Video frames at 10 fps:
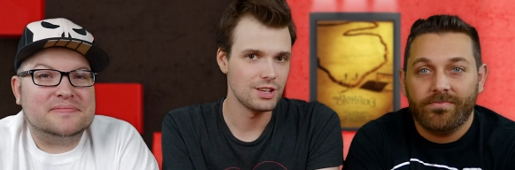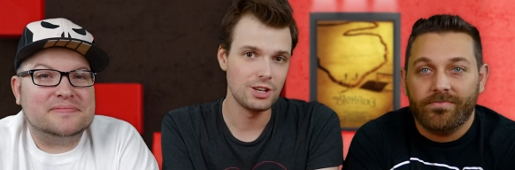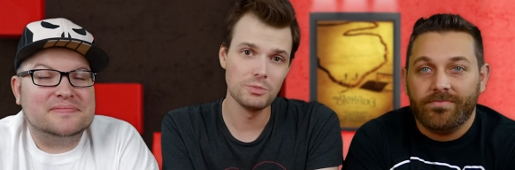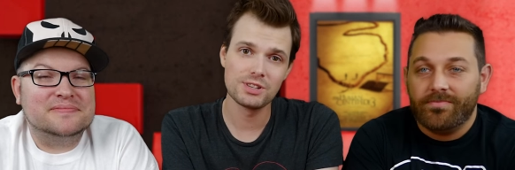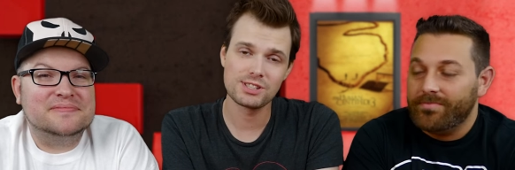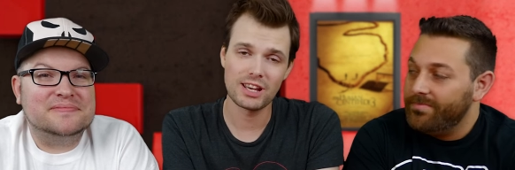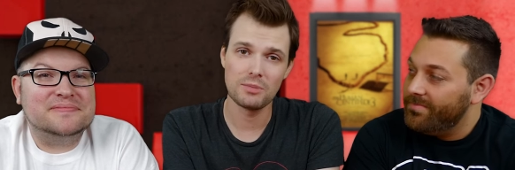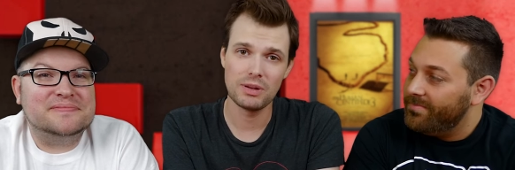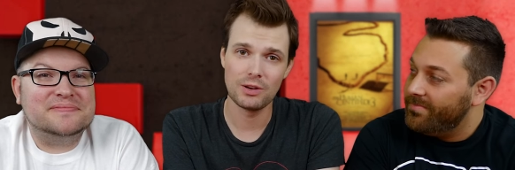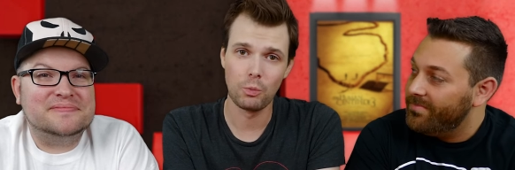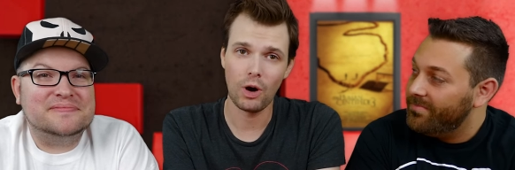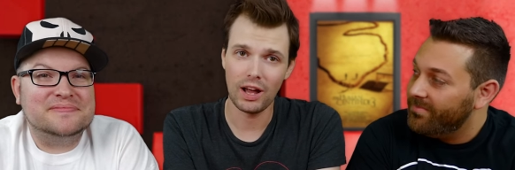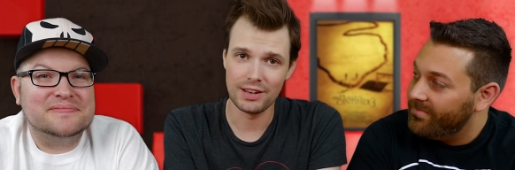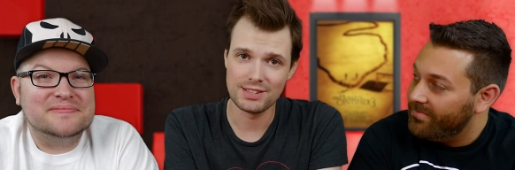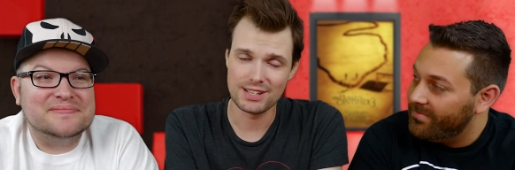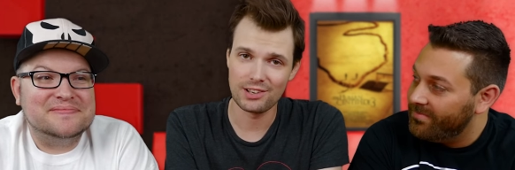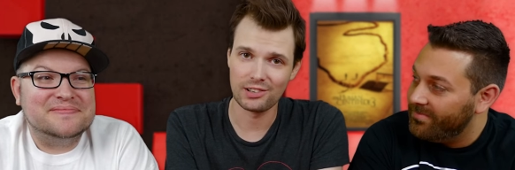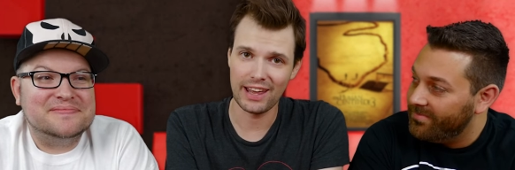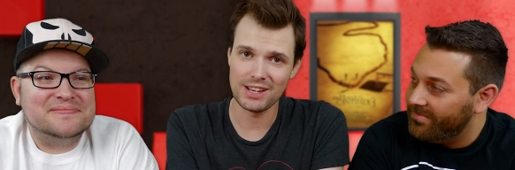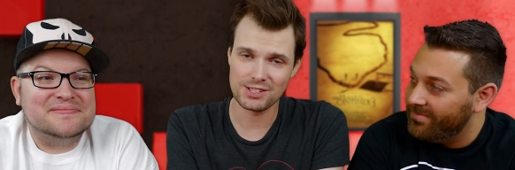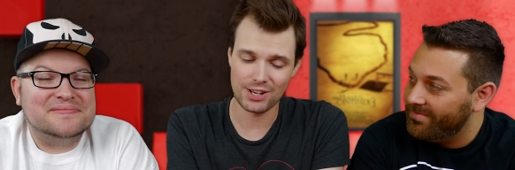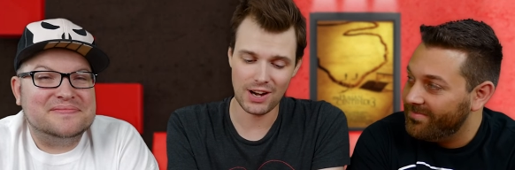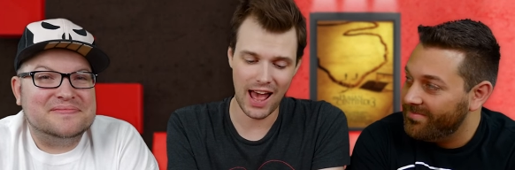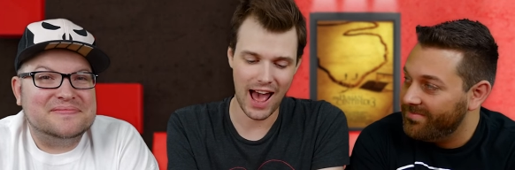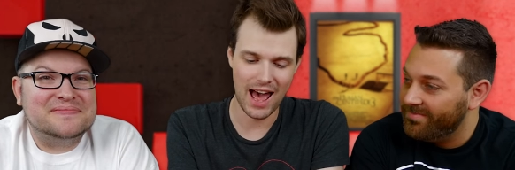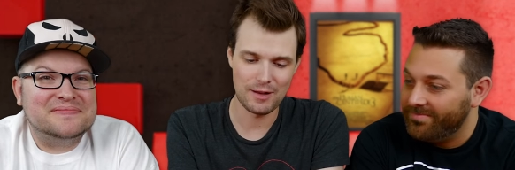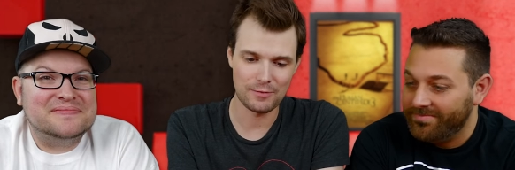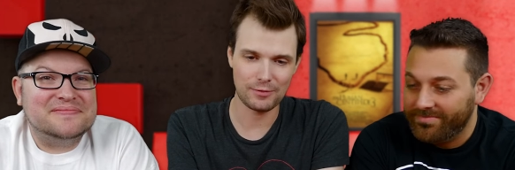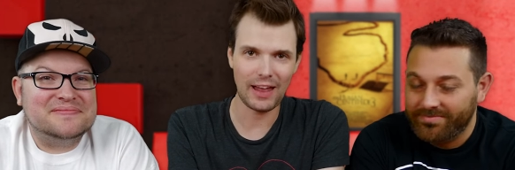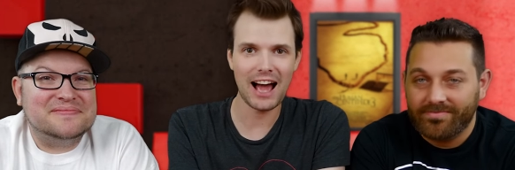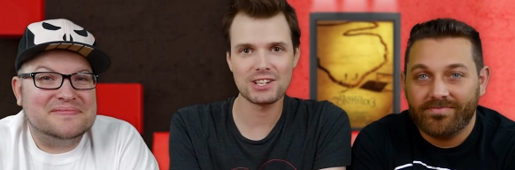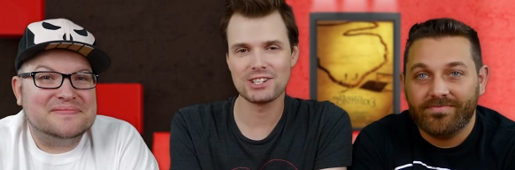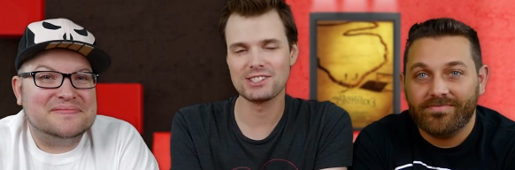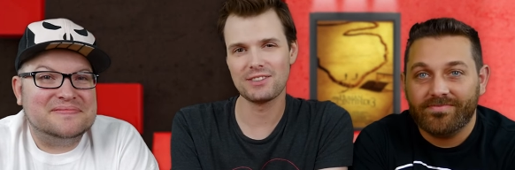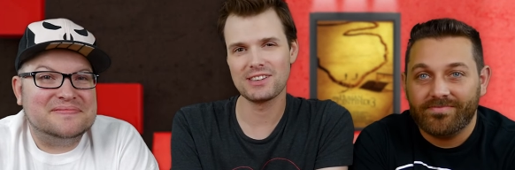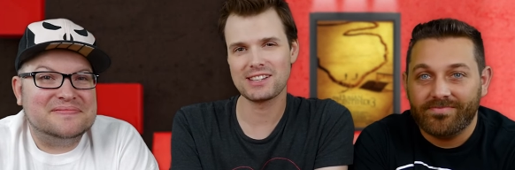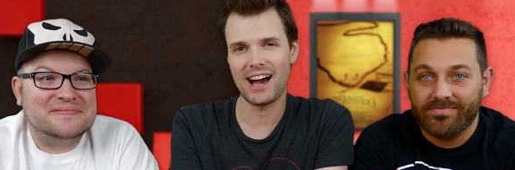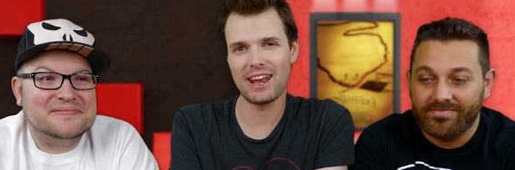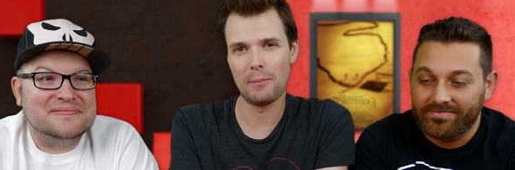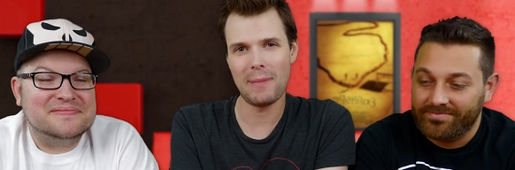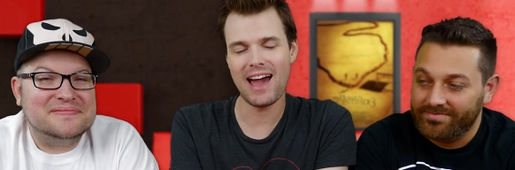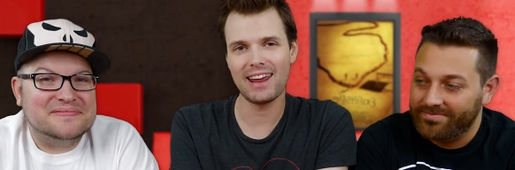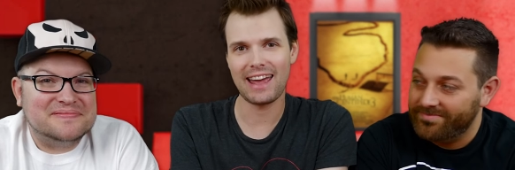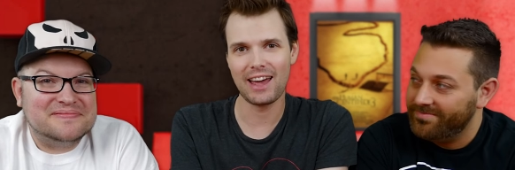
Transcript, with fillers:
Speaker 1: the Human Centipede 1, Dieter Laser had flashes of this kind of manic